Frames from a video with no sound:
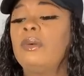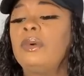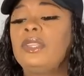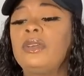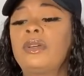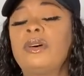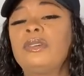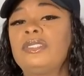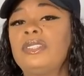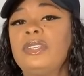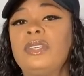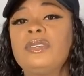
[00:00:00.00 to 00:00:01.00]
When you go
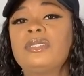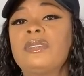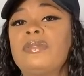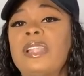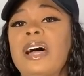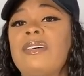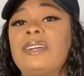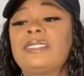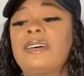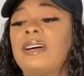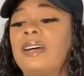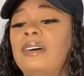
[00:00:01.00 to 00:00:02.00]
to use a flour
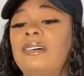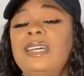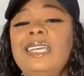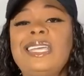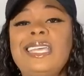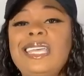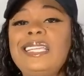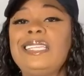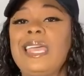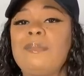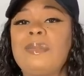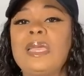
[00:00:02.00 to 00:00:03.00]
taco, heat
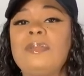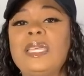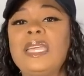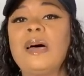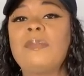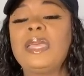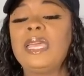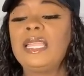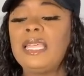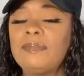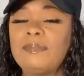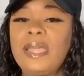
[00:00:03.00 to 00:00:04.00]
that baby up. It,
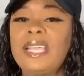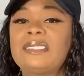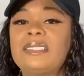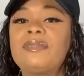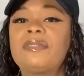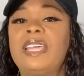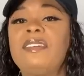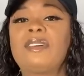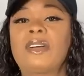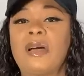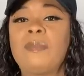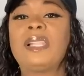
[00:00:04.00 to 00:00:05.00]
it makes the
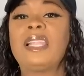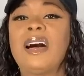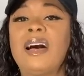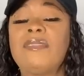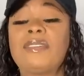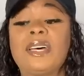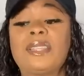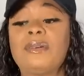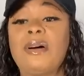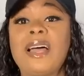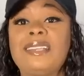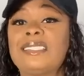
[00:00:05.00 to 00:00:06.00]
flavor come alive.
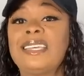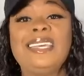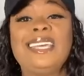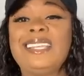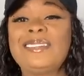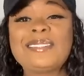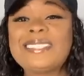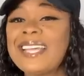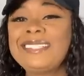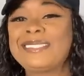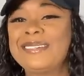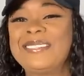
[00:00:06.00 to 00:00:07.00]
Otherwise, it don't
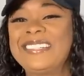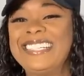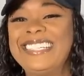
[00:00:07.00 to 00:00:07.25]
taste so good.